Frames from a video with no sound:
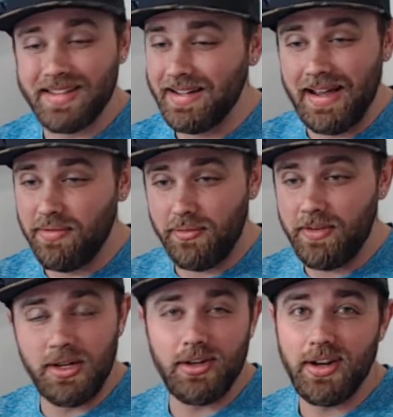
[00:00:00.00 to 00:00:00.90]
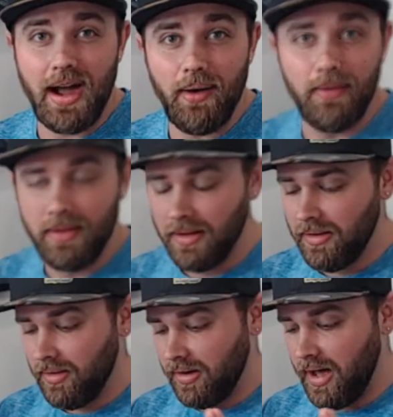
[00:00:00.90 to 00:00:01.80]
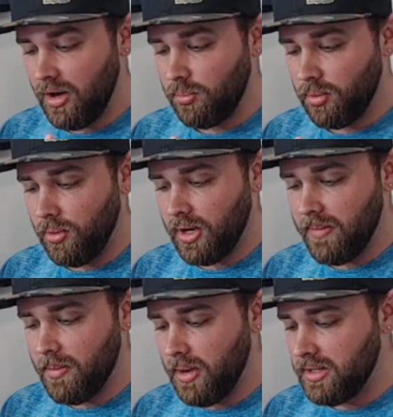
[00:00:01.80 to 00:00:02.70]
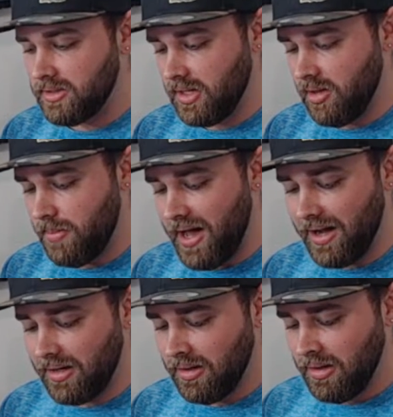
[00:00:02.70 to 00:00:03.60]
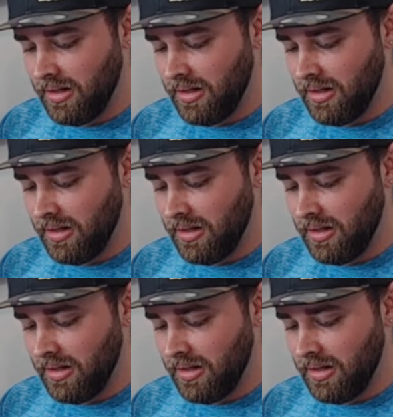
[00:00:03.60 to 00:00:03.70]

I never figured it out on how to program the buttons on the back.